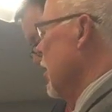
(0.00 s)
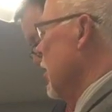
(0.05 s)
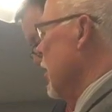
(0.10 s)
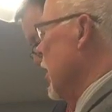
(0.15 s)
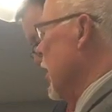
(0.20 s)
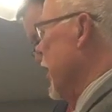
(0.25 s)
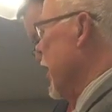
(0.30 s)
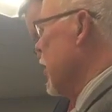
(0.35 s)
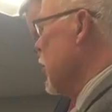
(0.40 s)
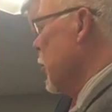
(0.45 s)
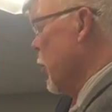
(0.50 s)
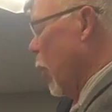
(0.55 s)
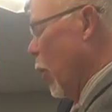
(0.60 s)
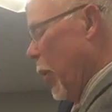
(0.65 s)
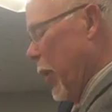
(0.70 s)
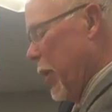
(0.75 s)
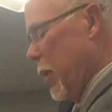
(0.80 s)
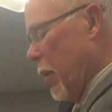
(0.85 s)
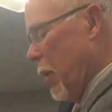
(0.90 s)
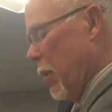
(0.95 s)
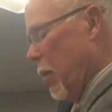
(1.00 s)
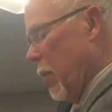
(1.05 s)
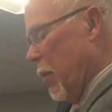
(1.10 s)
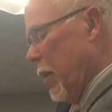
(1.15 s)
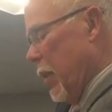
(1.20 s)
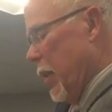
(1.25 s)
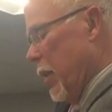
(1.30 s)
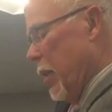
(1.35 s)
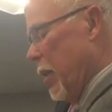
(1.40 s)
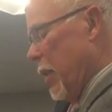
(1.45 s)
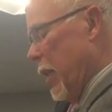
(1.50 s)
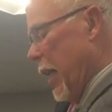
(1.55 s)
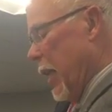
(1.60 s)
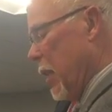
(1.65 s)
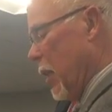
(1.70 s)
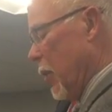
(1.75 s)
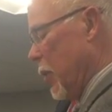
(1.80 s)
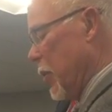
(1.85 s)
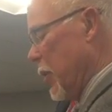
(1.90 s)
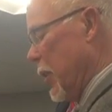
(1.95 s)
The next point, the
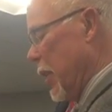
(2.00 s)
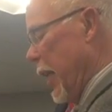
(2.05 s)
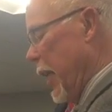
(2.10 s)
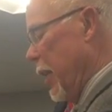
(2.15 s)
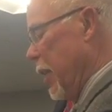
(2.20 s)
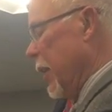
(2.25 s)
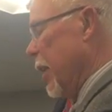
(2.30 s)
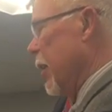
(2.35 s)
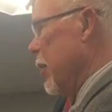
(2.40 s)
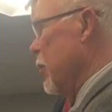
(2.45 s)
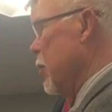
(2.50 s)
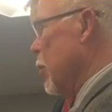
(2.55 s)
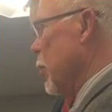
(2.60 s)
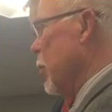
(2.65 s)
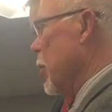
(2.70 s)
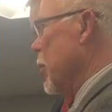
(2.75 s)
debt outstanding as a